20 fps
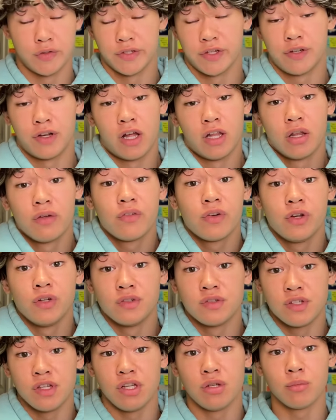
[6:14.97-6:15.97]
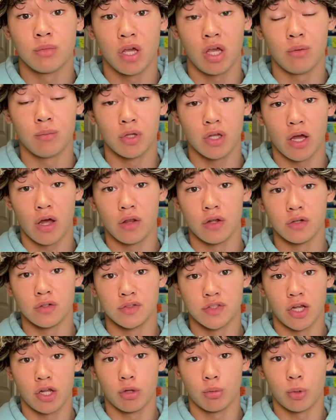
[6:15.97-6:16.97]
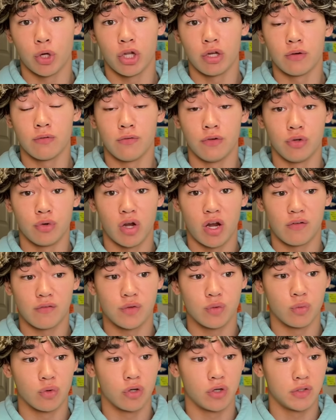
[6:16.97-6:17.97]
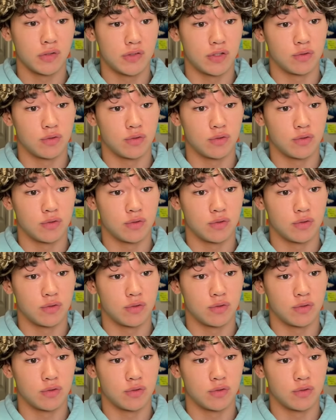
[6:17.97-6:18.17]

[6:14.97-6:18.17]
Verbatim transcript: done. I love how your team came together and celebrated for you afterwards.